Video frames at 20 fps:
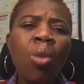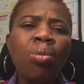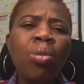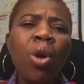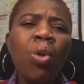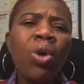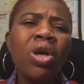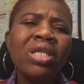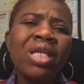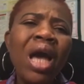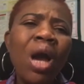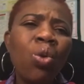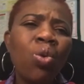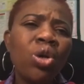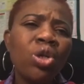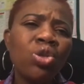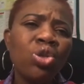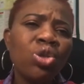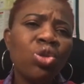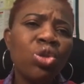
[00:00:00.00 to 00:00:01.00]
But what I
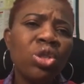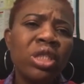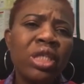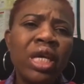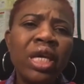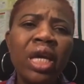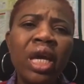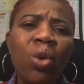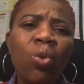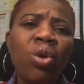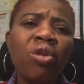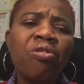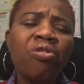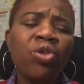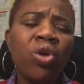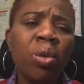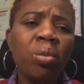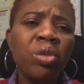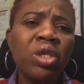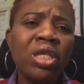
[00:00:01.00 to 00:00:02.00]
want you to take away
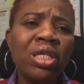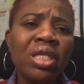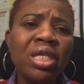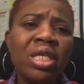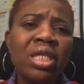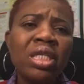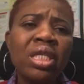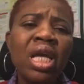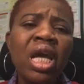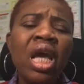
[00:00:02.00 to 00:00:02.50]
from this is